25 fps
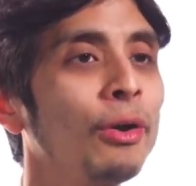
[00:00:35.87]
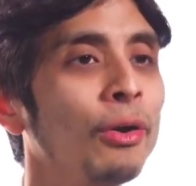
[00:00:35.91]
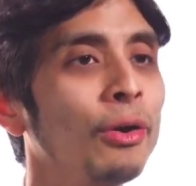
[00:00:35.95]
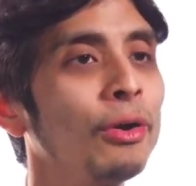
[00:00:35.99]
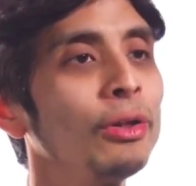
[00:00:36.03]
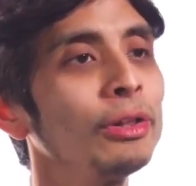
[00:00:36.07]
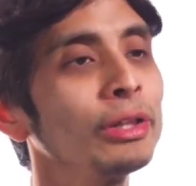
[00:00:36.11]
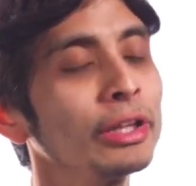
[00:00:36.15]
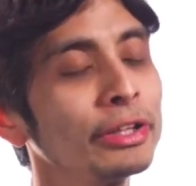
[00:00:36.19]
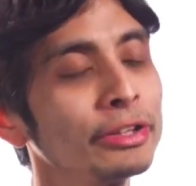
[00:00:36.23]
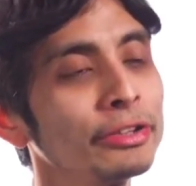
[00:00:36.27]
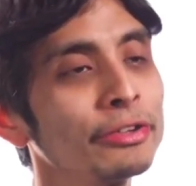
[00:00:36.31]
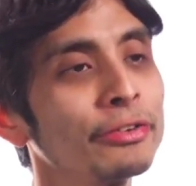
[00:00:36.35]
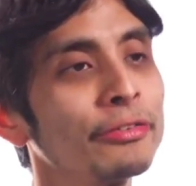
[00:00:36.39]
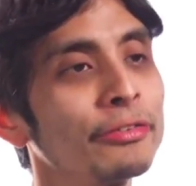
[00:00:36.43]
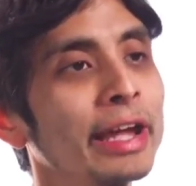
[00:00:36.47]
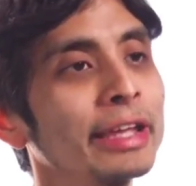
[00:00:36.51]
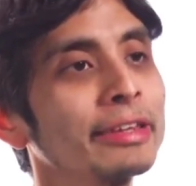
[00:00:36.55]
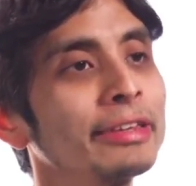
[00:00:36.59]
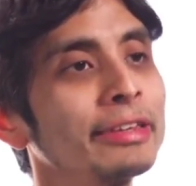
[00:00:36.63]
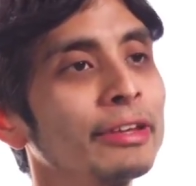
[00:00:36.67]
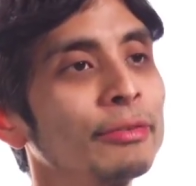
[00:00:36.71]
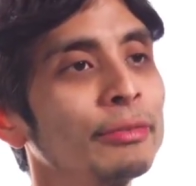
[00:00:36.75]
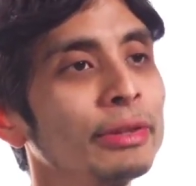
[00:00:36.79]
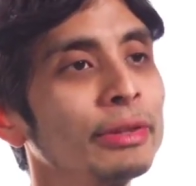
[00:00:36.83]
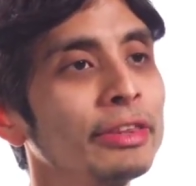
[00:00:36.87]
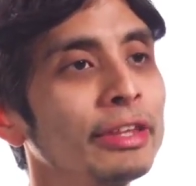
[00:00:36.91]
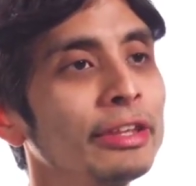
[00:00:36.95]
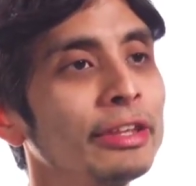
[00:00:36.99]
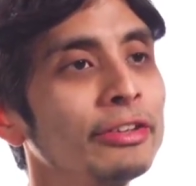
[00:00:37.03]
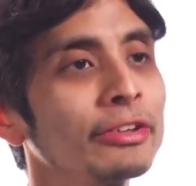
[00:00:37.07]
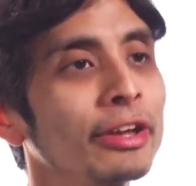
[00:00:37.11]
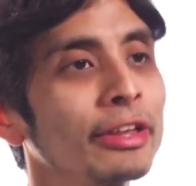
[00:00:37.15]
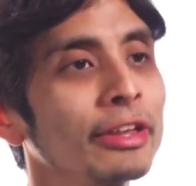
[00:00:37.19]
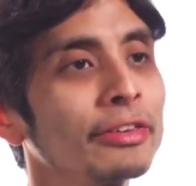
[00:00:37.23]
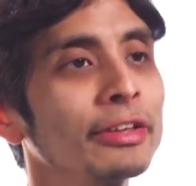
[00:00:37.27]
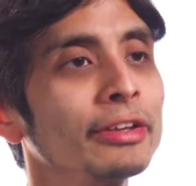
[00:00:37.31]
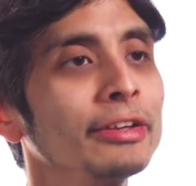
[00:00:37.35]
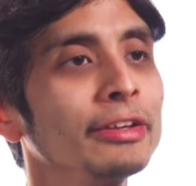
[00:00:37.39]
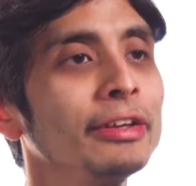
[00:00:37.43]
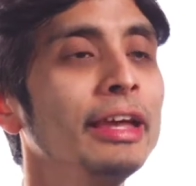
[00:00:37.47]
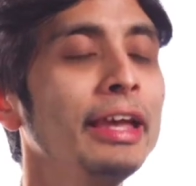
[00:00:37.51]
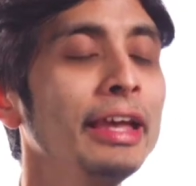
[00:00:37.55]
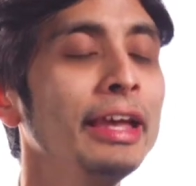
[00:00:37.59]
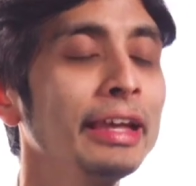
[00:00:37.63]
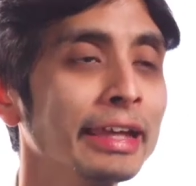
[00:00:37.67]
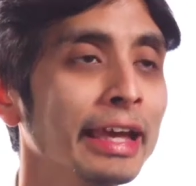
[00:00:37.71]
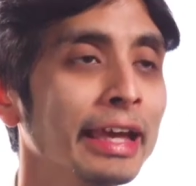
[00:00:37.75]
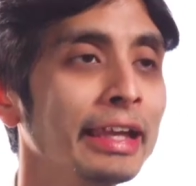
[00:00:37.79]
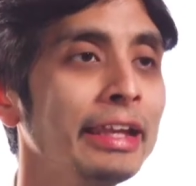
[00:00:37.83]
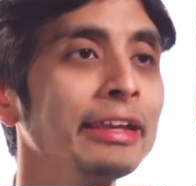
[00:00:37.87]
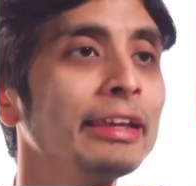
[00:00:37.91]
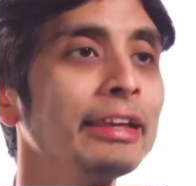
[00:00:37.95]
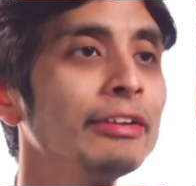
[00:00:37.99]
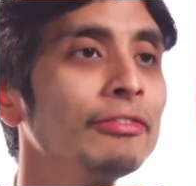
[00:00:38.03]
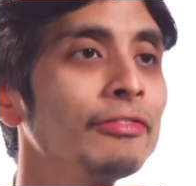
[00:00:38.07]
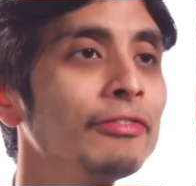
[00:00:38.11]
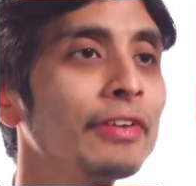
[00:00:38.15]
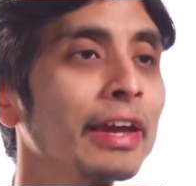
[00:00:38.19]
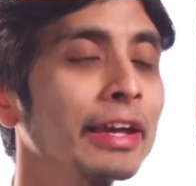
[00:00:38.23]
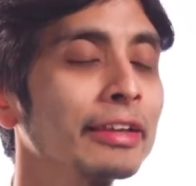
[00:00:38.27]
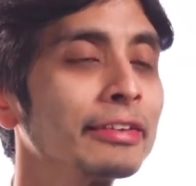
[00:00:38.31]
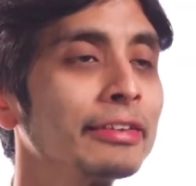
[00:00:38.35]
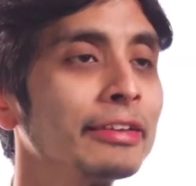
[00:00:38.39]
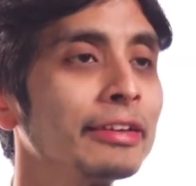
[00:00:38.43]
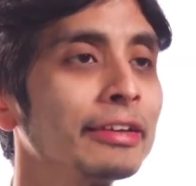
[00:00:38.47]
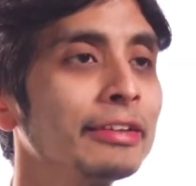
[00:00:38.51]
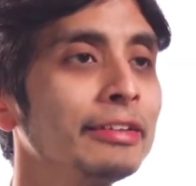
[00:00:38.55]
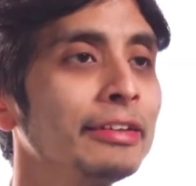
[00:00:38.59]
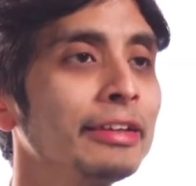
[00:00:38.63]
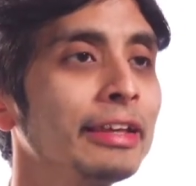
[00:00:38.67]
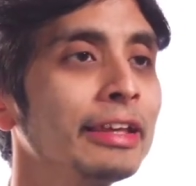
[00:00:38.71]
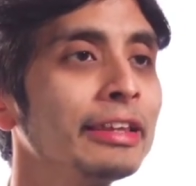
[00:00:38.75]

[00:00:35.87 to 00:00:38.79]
all interacting with each other, getting infected,